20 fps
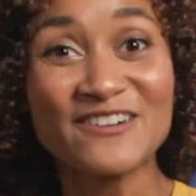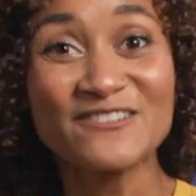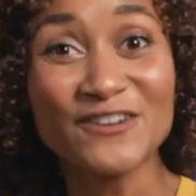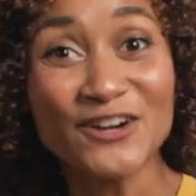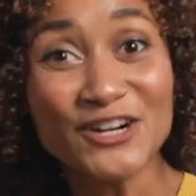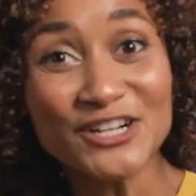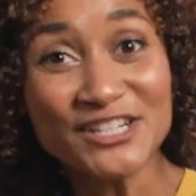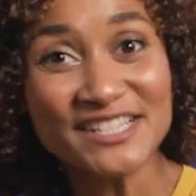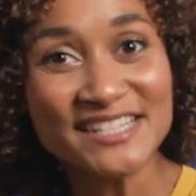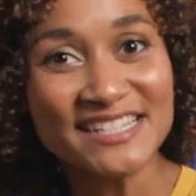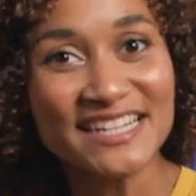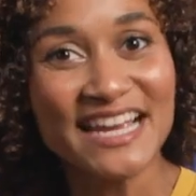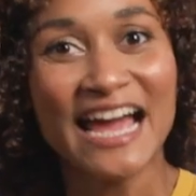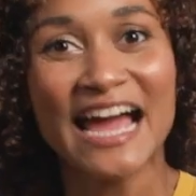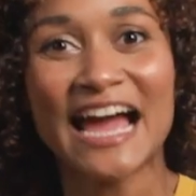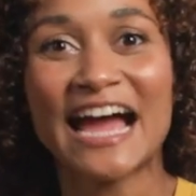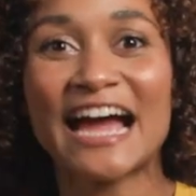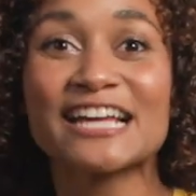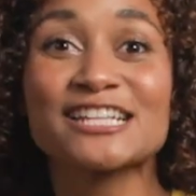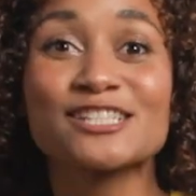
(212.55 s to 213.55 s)
First,
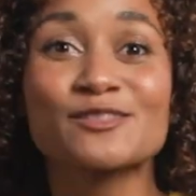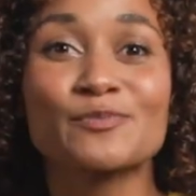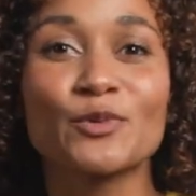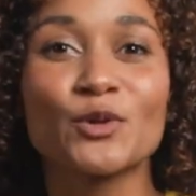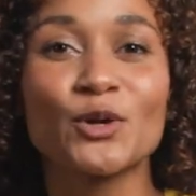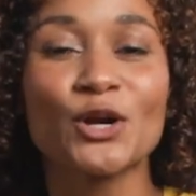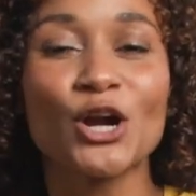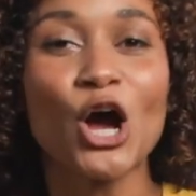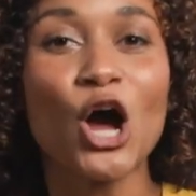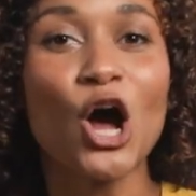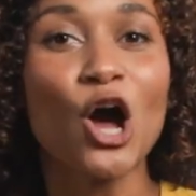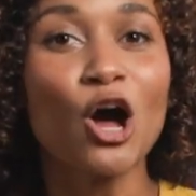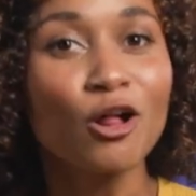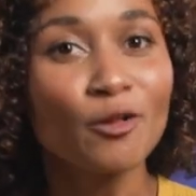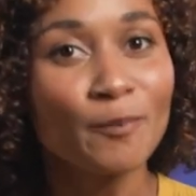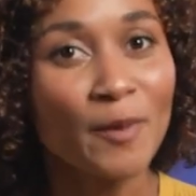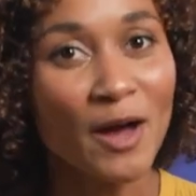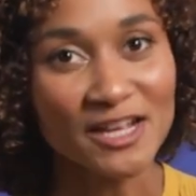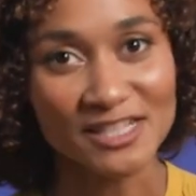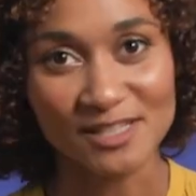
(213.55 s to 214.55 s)
explore all
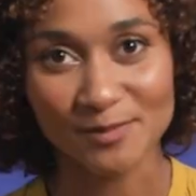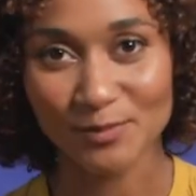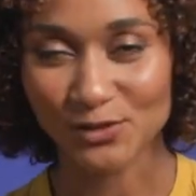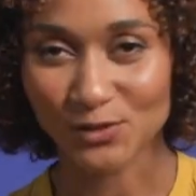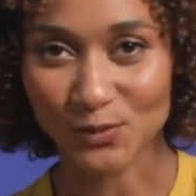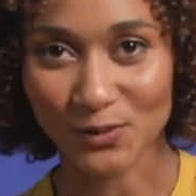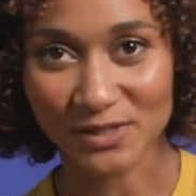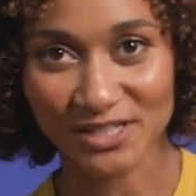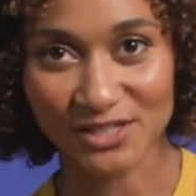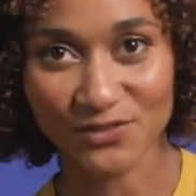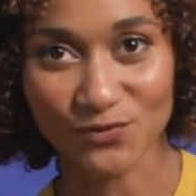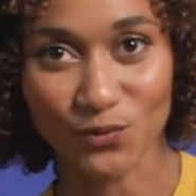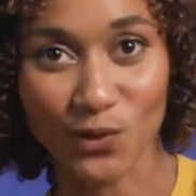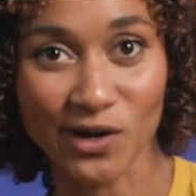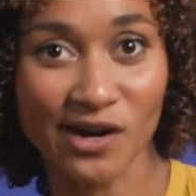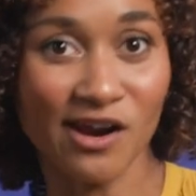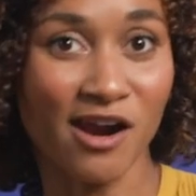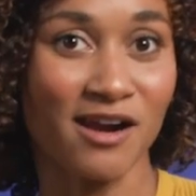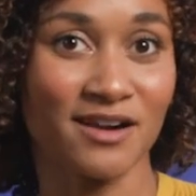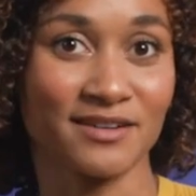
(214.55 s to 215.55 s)
possible sources for a
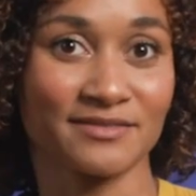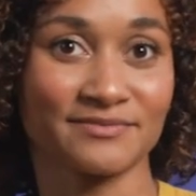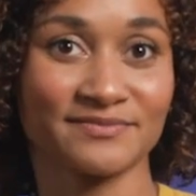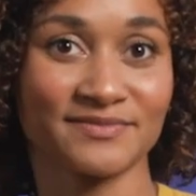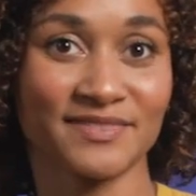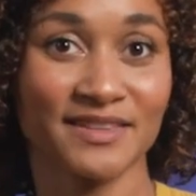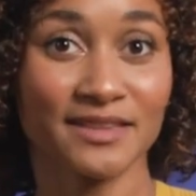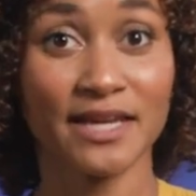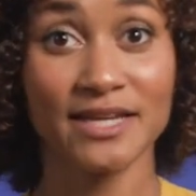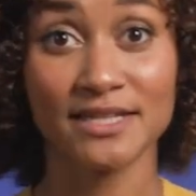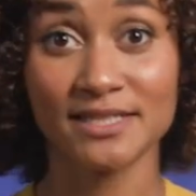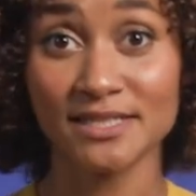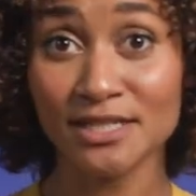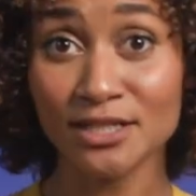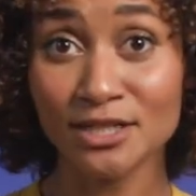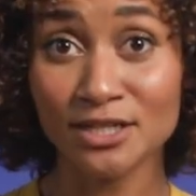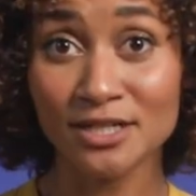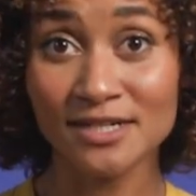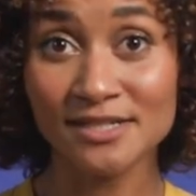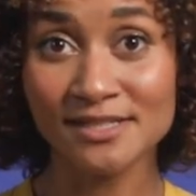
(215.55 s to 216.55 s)
car, like
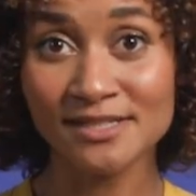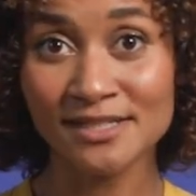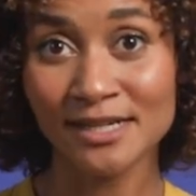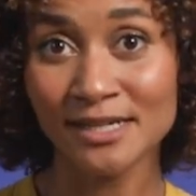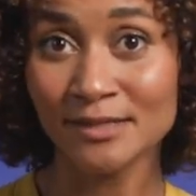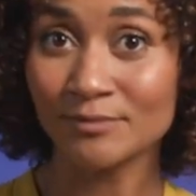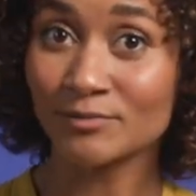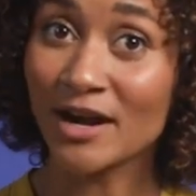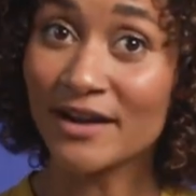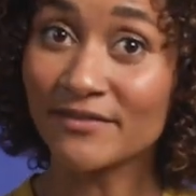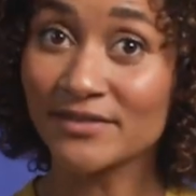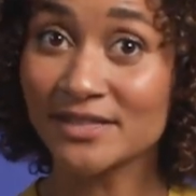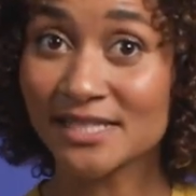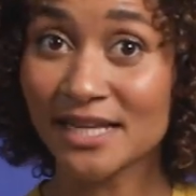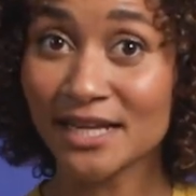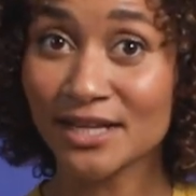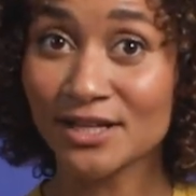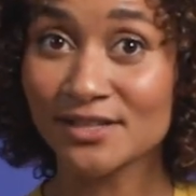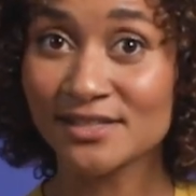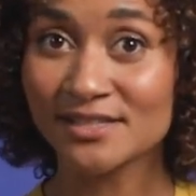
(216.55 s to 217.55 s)
dealers, private
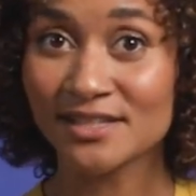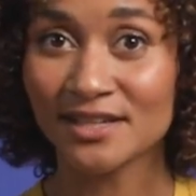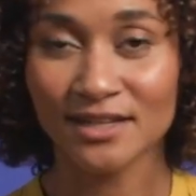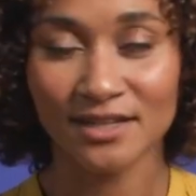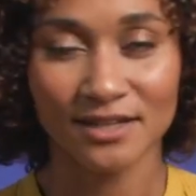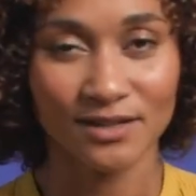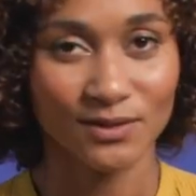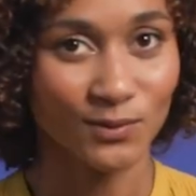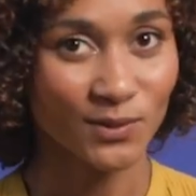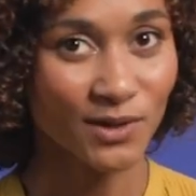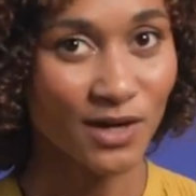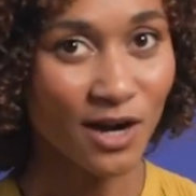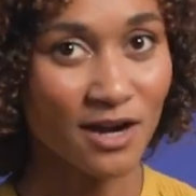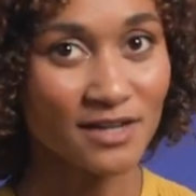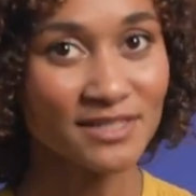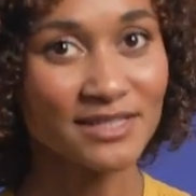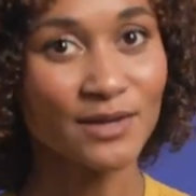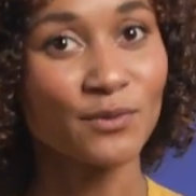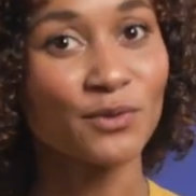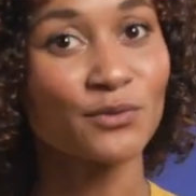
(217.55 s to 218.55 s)
sales, or
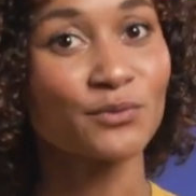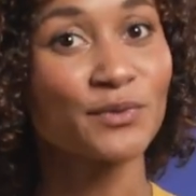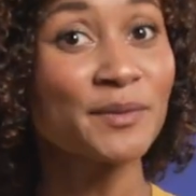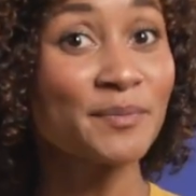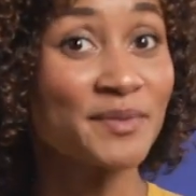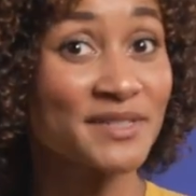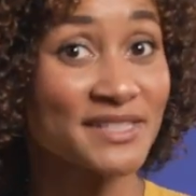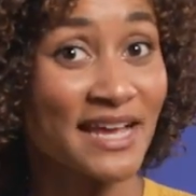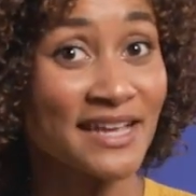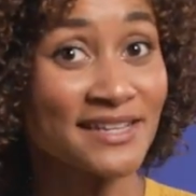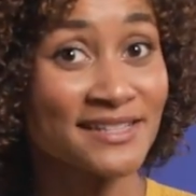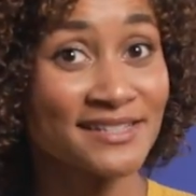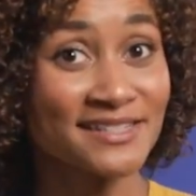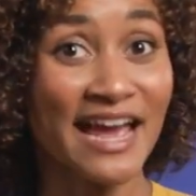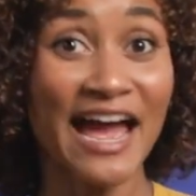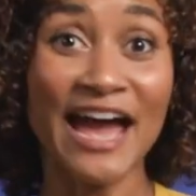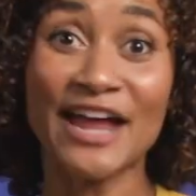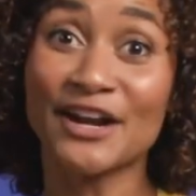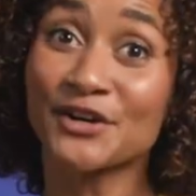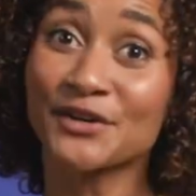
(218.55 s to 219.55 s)
cars that were repossessed
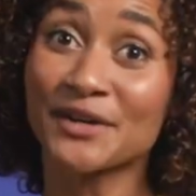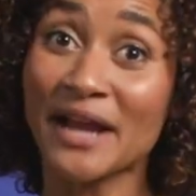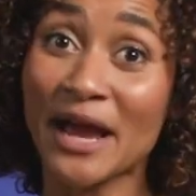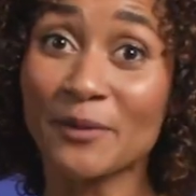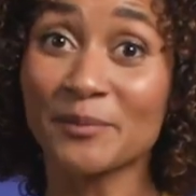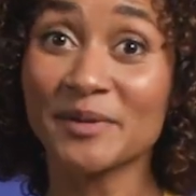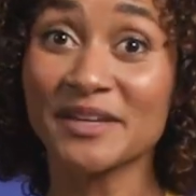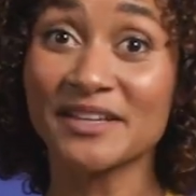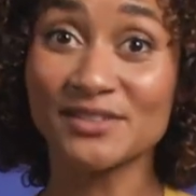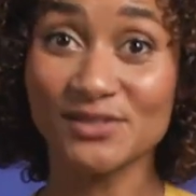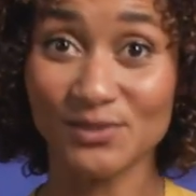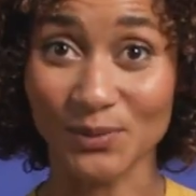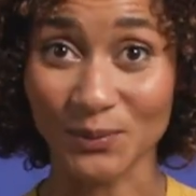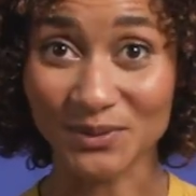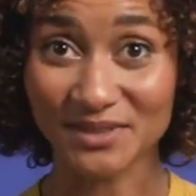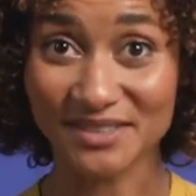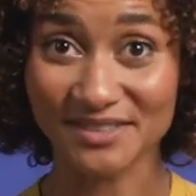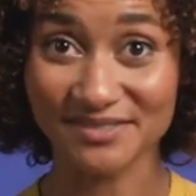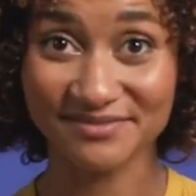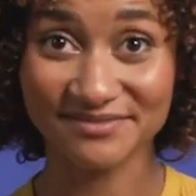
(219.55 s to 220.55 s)
and are now being
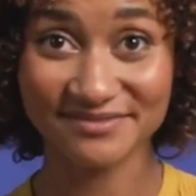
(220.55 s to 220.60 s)
sold.